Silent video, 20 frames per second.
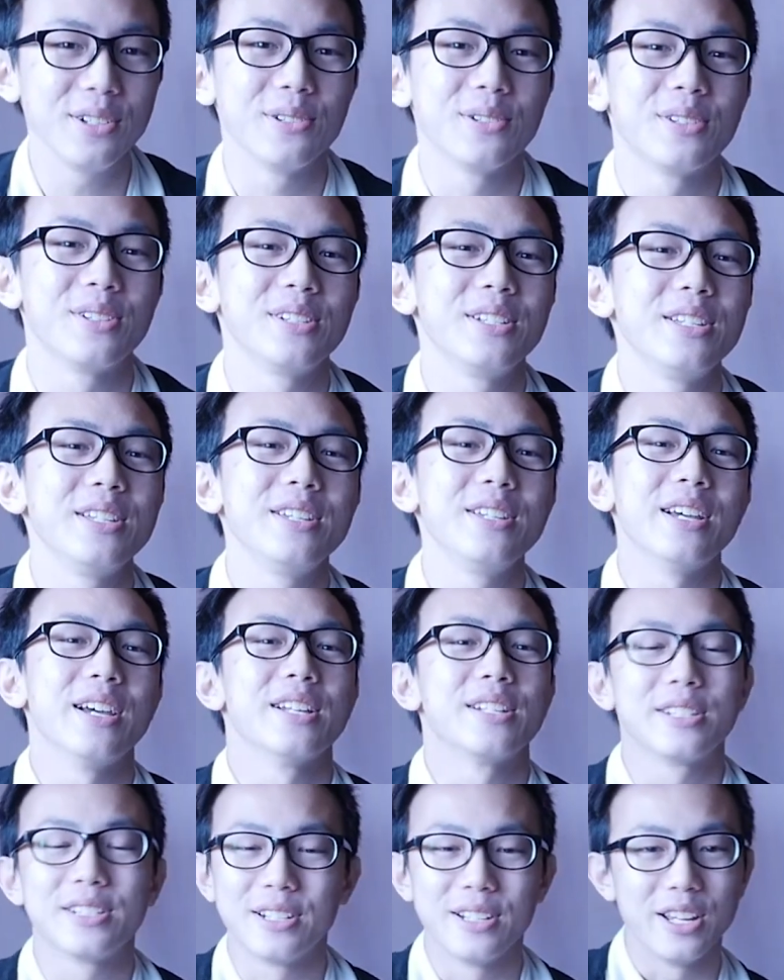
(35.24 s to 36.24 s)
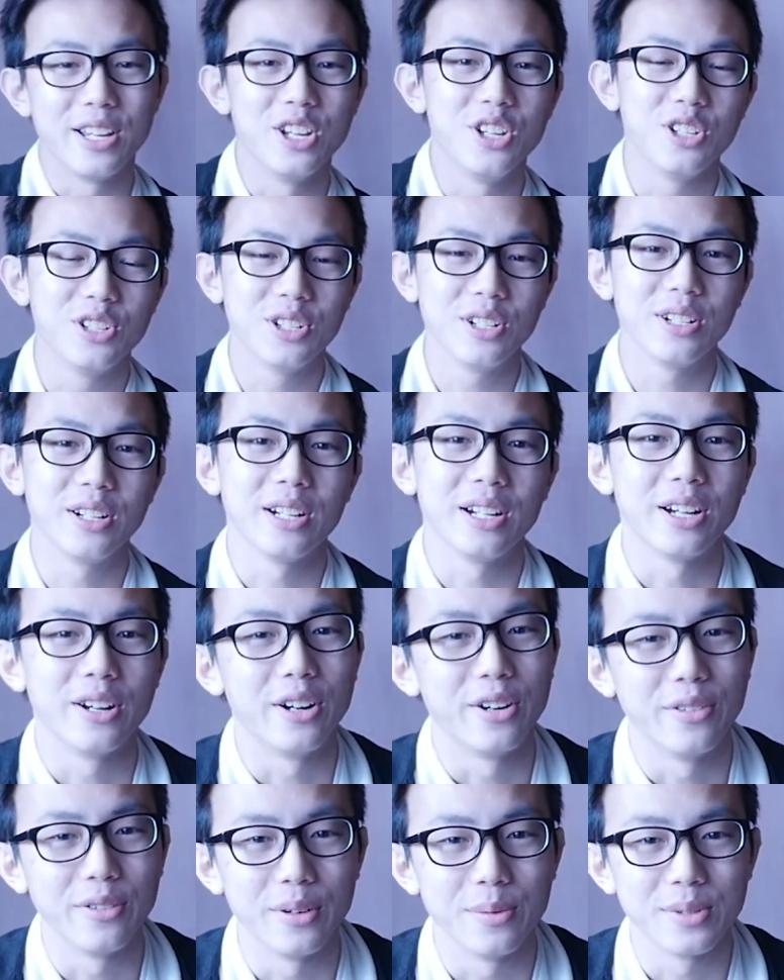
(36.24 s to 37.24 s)
to see as an Asian
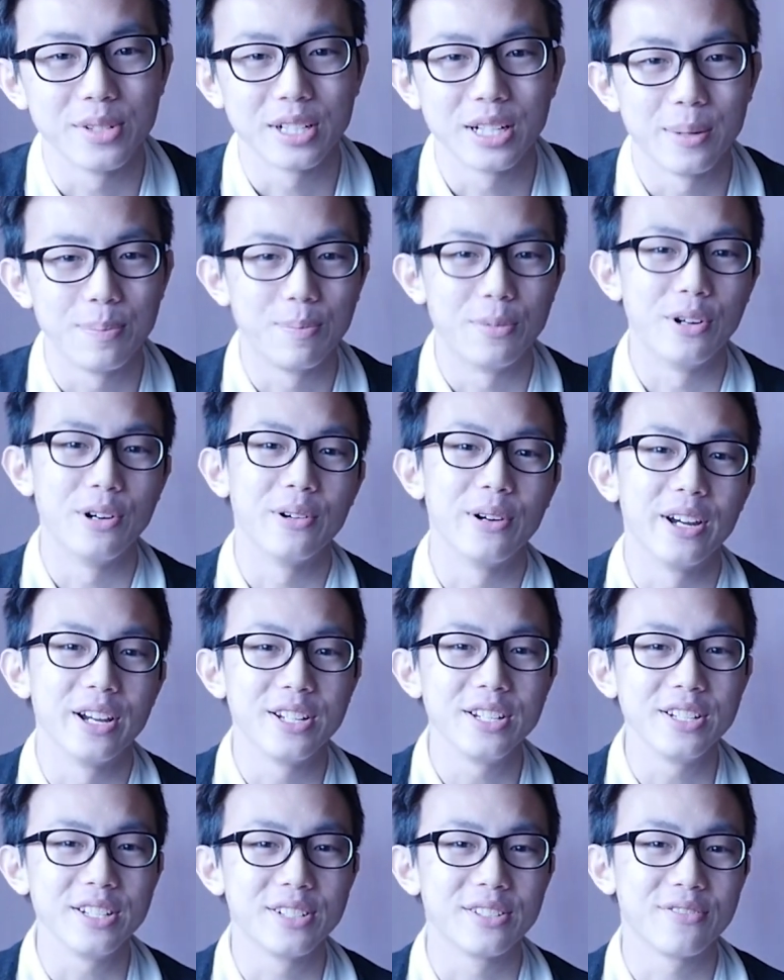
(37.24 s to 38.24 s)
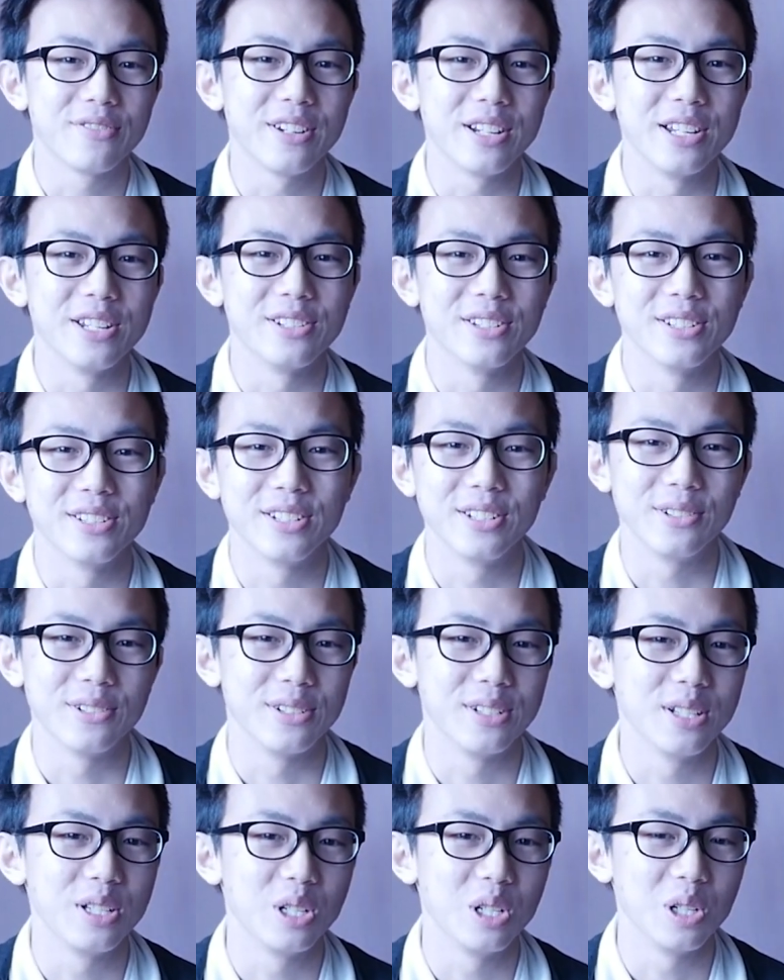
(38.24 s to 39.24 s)
from Singapore, right? Actually, it's quite interesting to
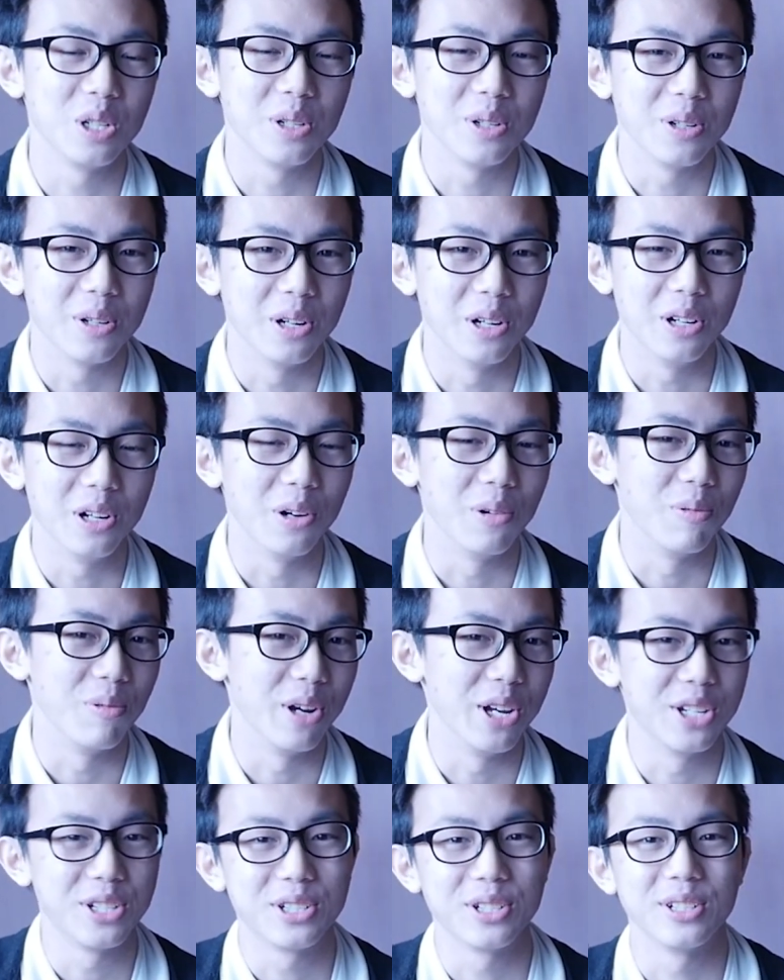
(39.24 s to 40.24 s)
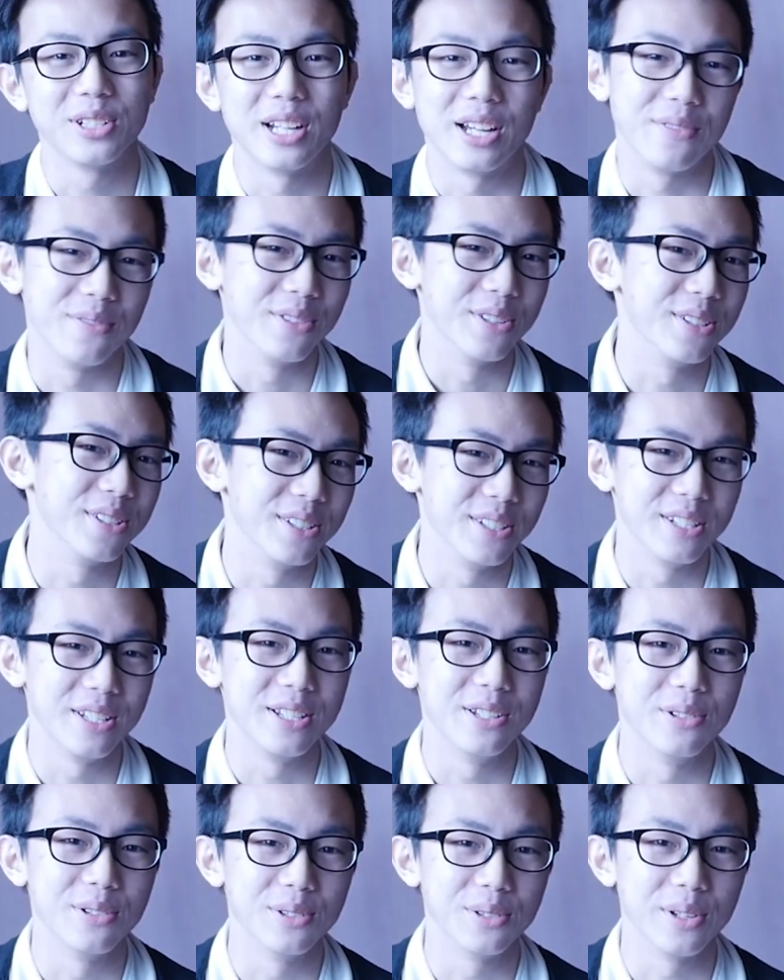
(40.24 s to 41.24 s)
see a lot of racial
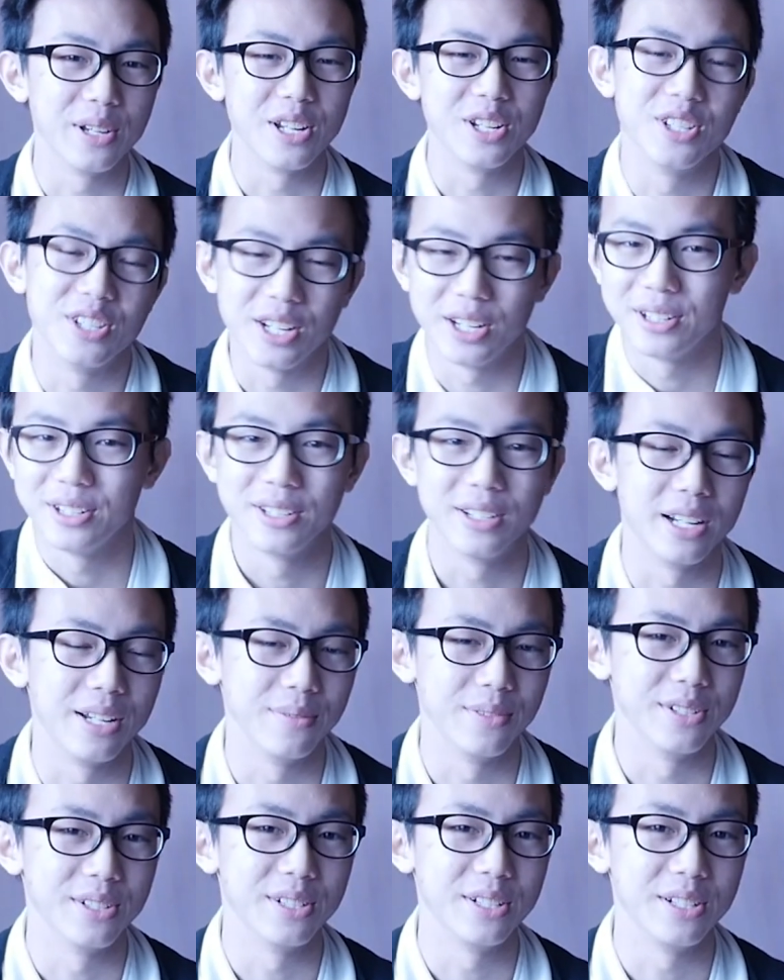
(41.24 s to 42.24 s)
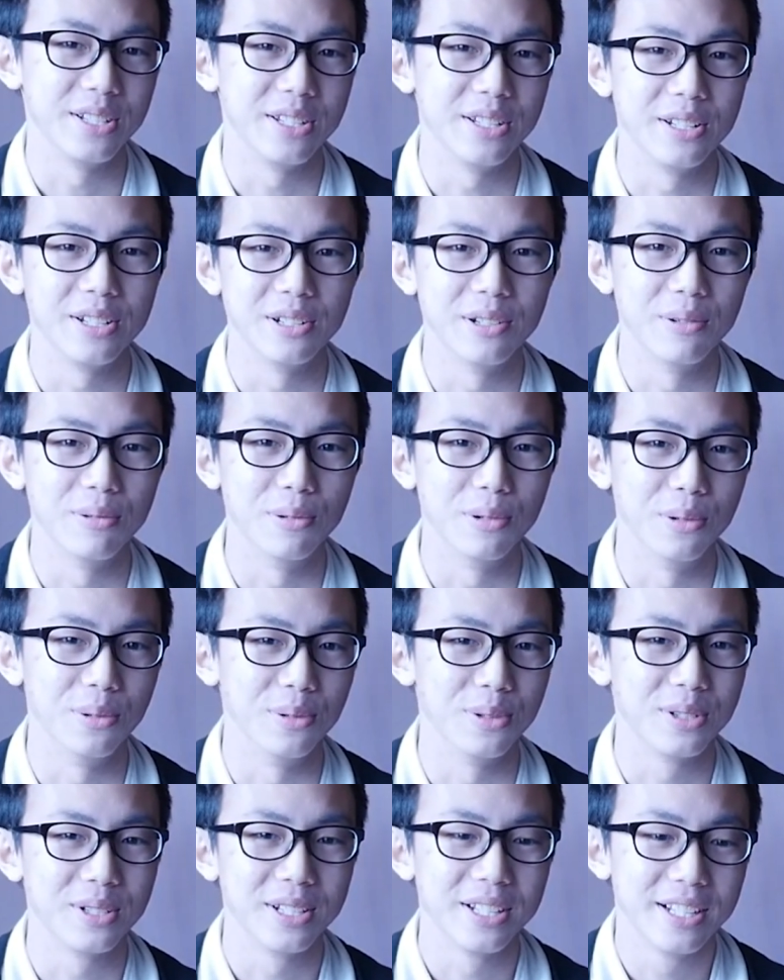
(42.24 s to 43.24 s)
diversity also and gender diversity in the
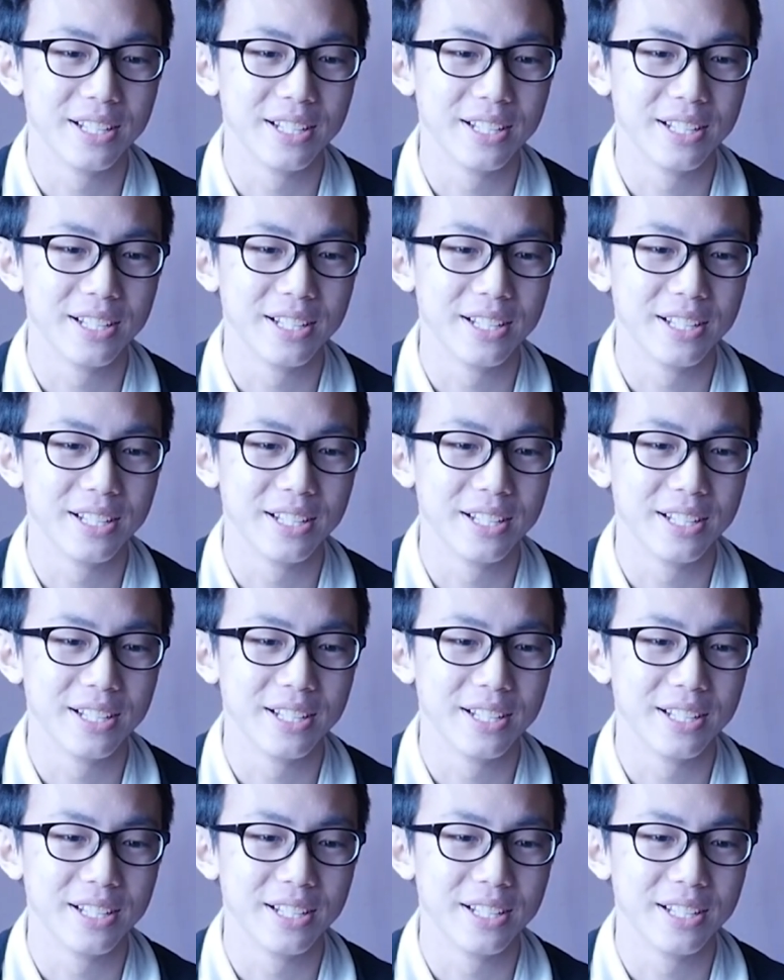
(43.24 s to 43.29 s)
roles.